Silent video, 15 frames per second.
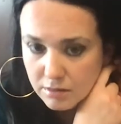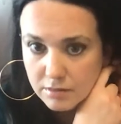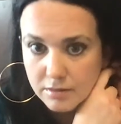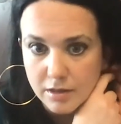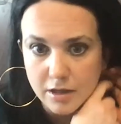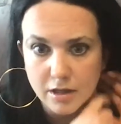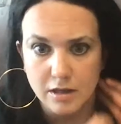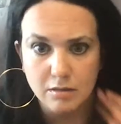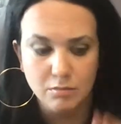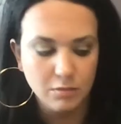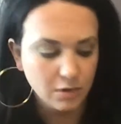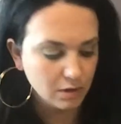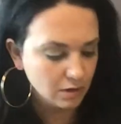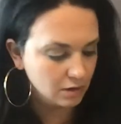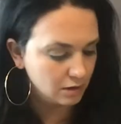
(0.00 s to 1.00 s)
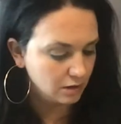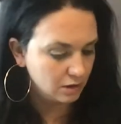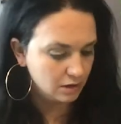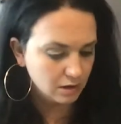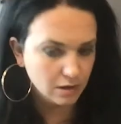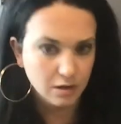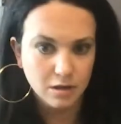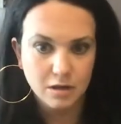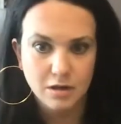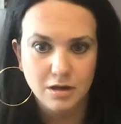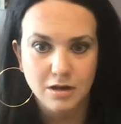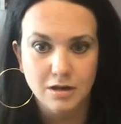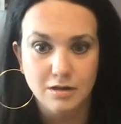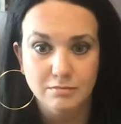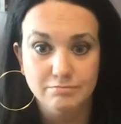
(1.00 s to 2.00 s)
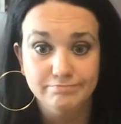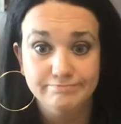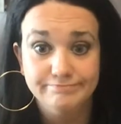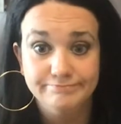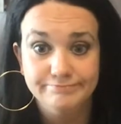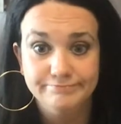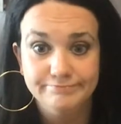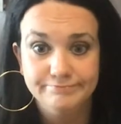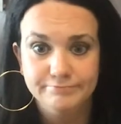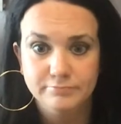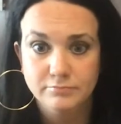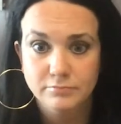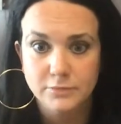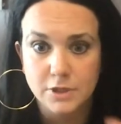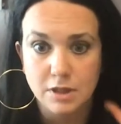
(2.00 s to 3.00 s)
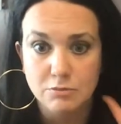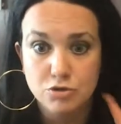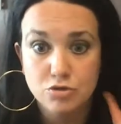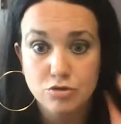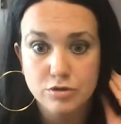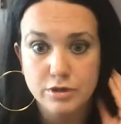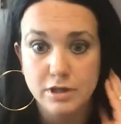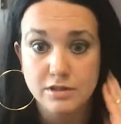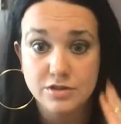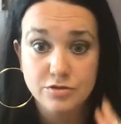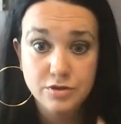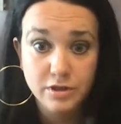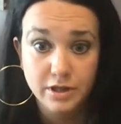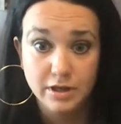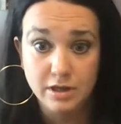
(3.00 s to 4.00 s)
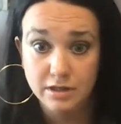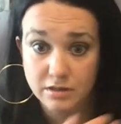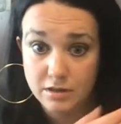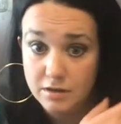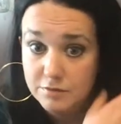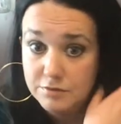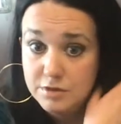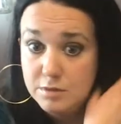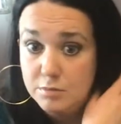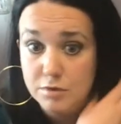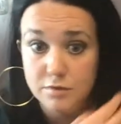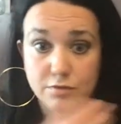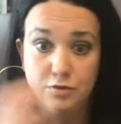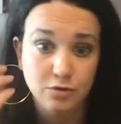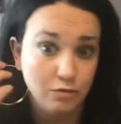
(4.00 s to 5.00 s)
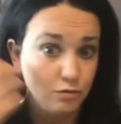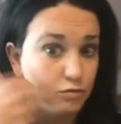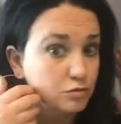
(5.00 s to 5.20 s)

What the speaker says: Damn. I'm sure that's really uncomfortable for you.